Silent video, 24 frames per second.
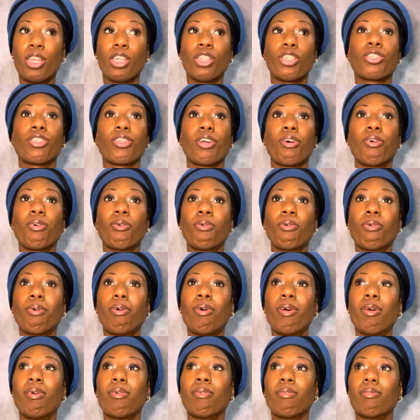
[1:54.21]
So
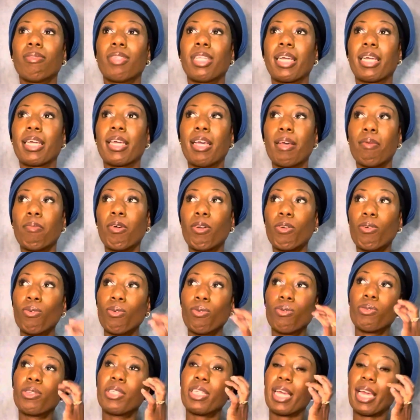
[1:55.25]
the
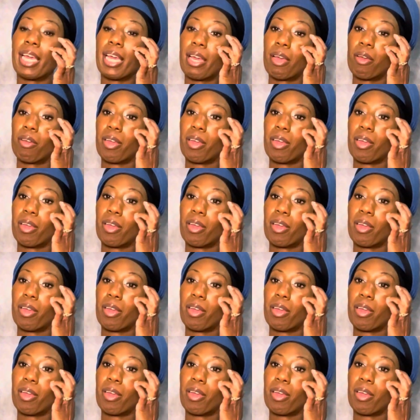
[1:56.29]
chemicals, it